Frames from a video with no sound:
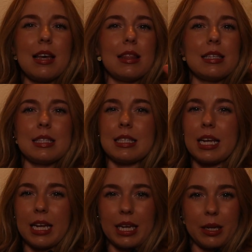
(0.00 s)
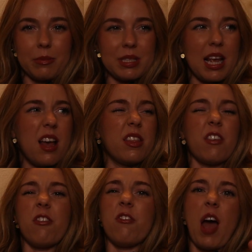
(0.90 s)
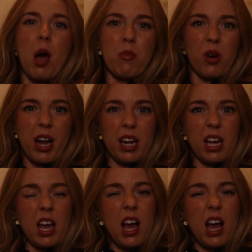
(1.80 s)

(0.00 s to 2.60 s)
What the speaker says: the seams, the fabric,